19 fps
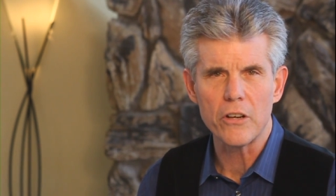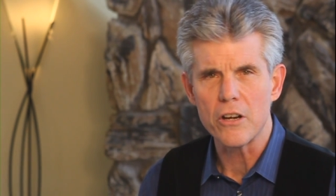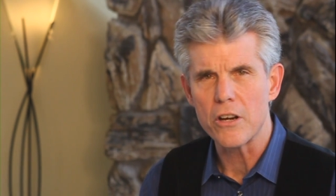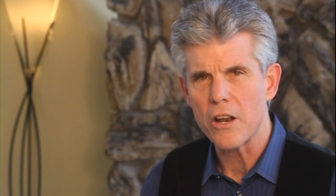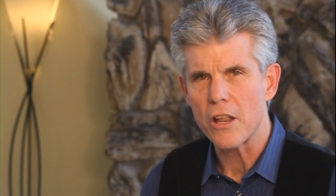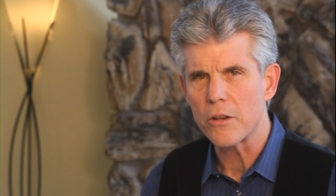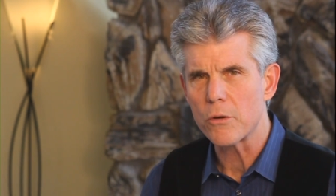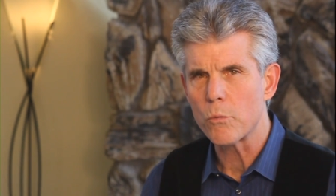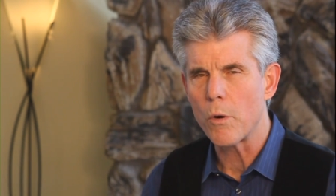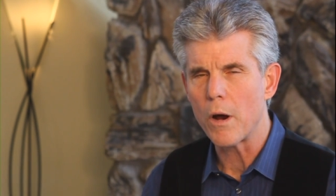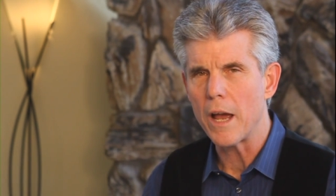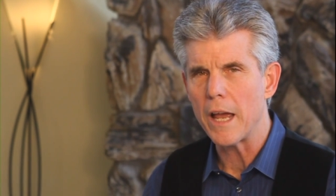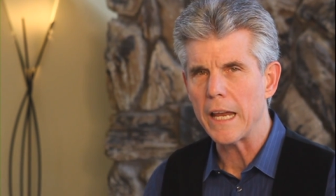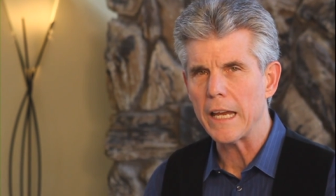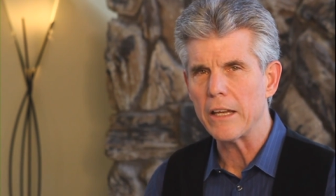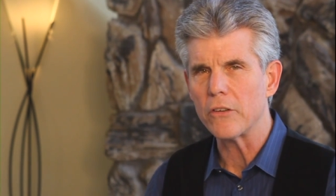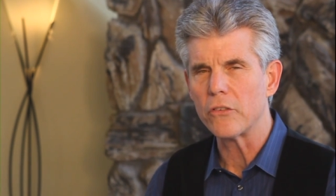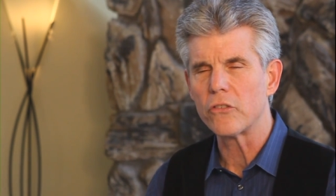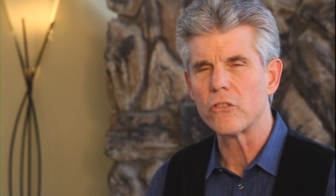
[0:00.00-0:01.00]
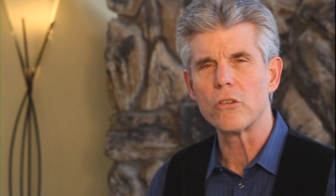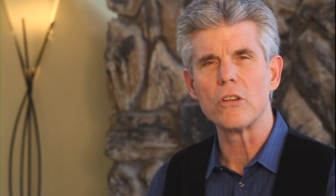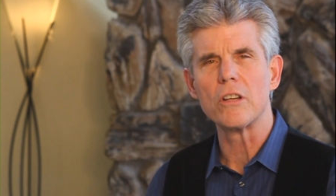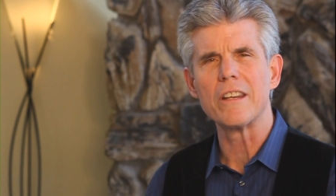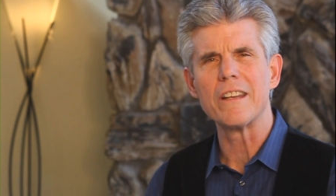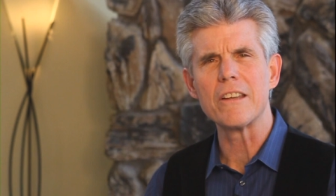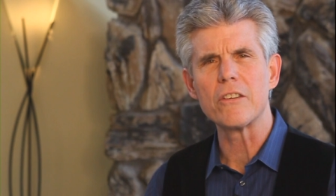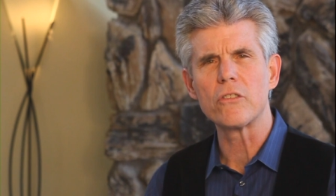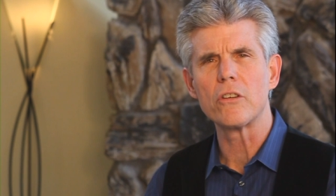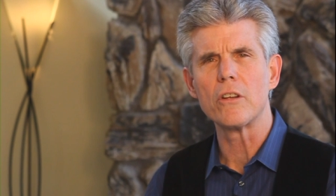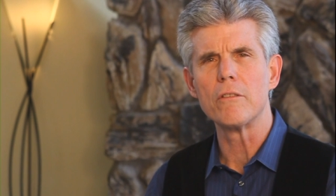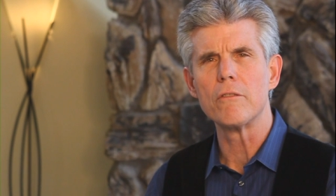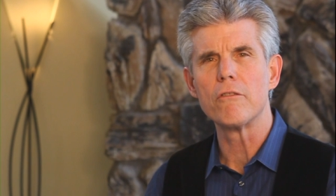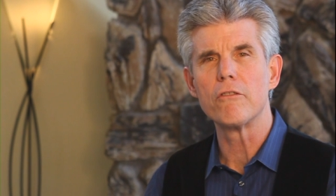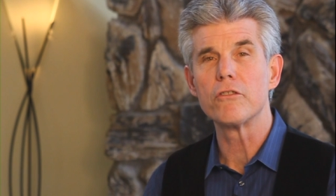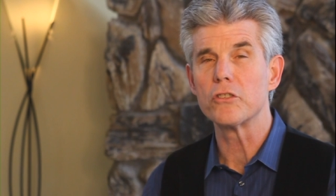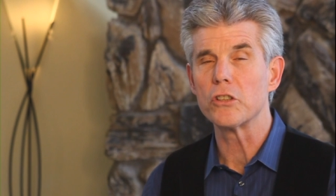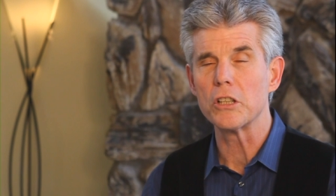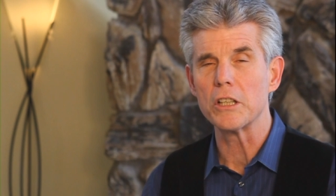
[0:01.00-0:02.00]
Another way is to listen
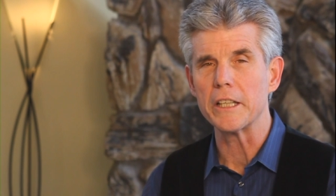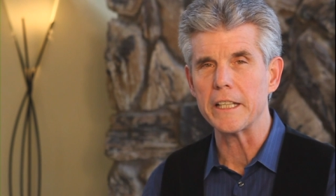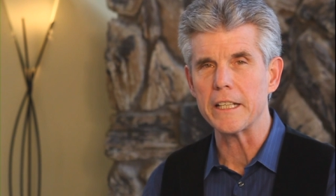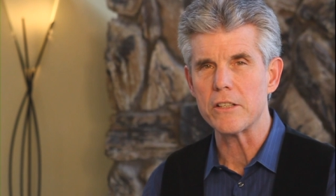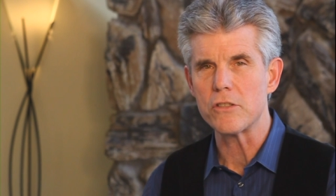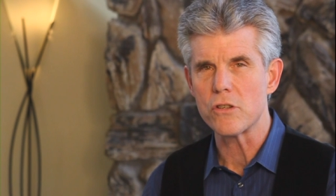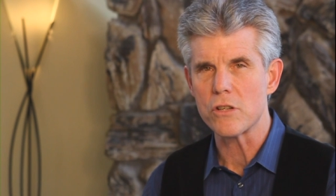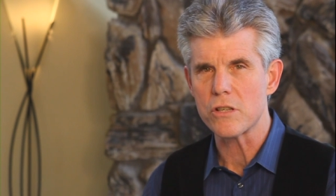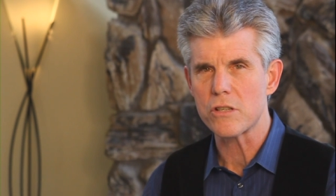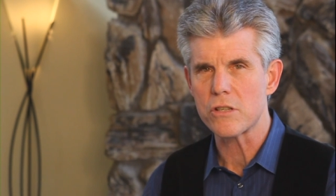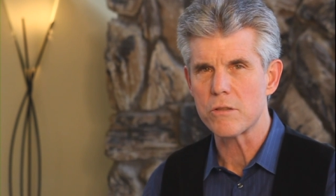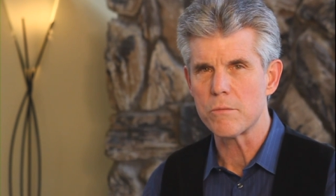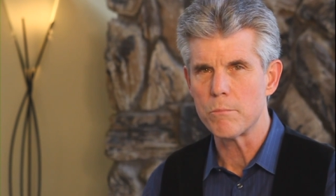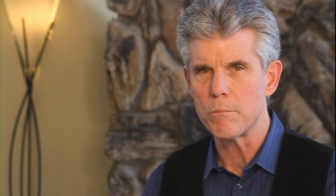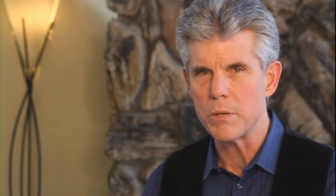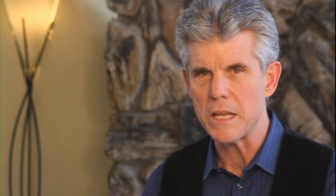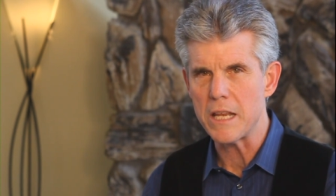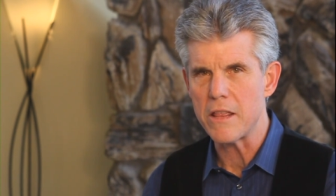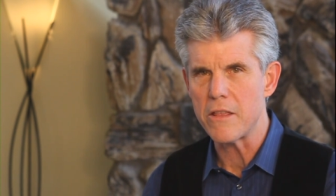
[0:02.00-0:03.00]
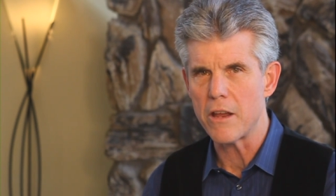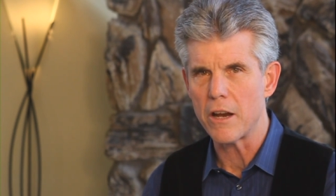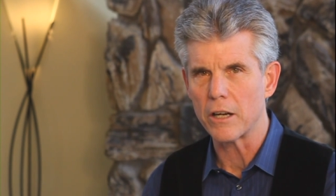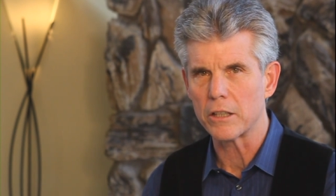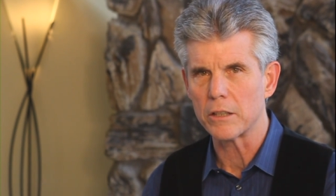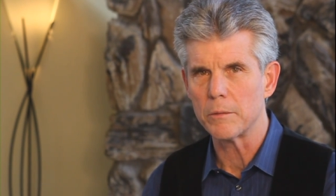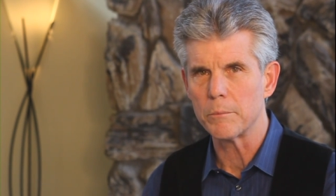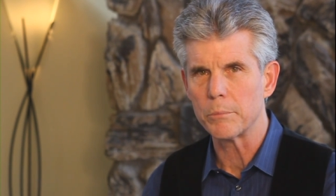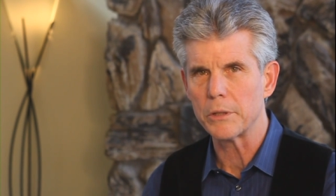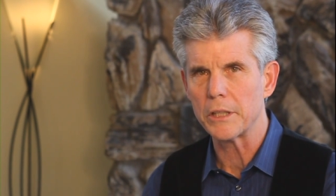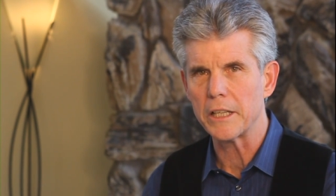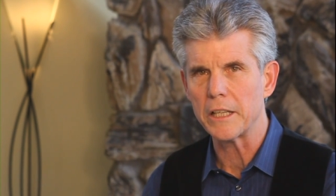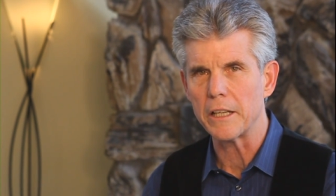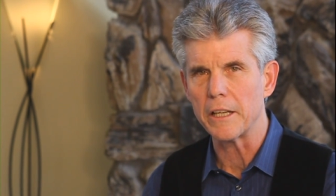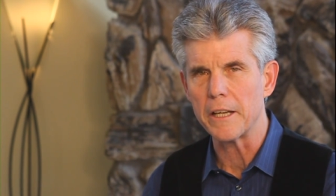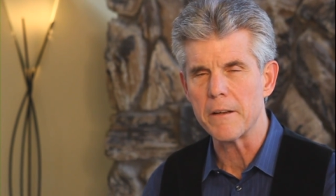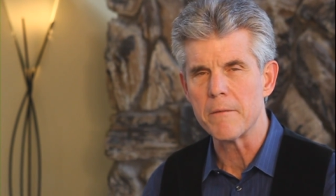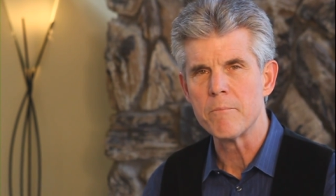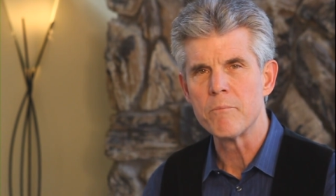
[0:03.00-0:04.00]
fully, just to be there completely,